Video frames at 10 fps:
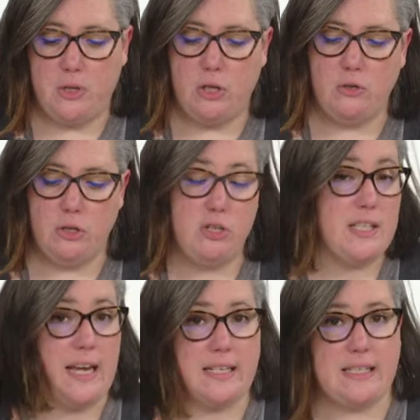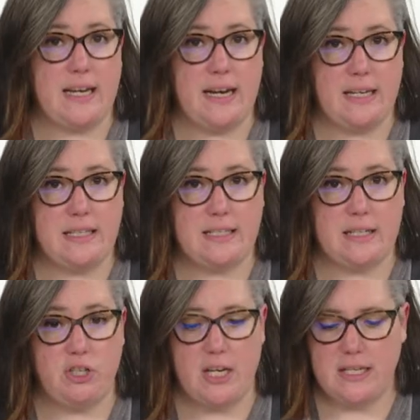you do just cast on nine
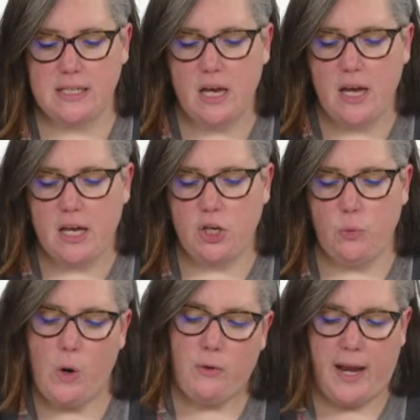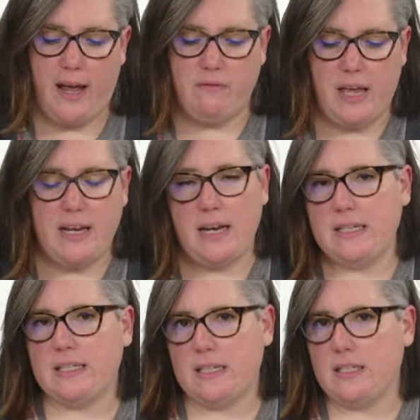stitches, you won't have that
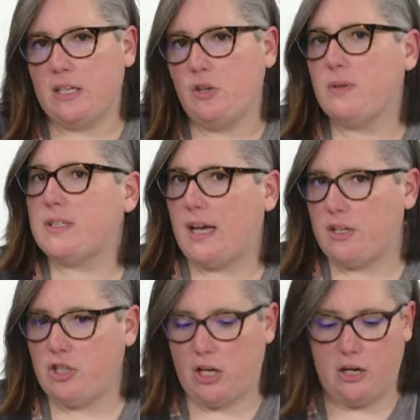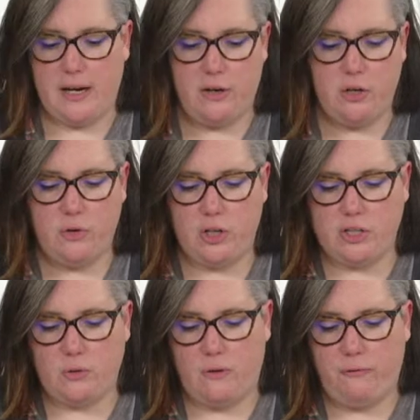nice continuous edge here. Now you could
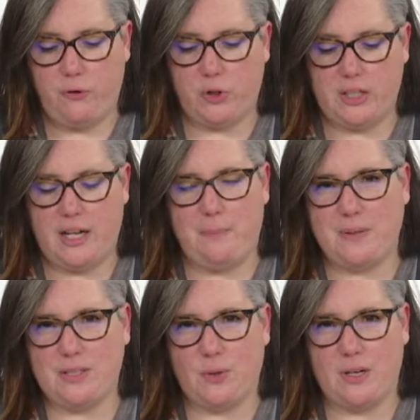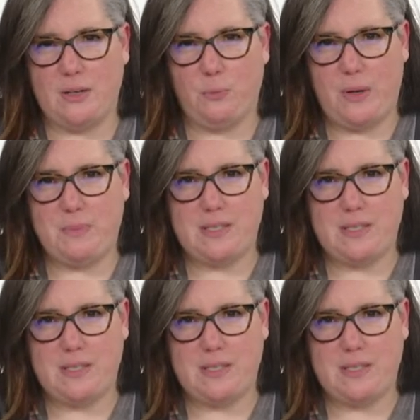sort of fold it up and sort of whip